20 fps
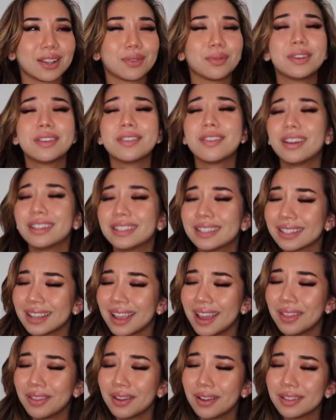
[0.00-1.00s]
like, we're not
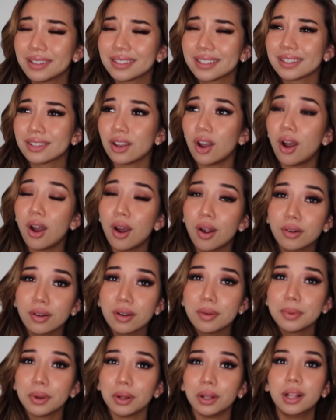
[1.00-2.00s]
together, this is
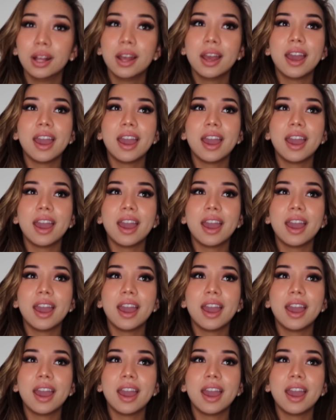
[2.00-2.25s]
horrible.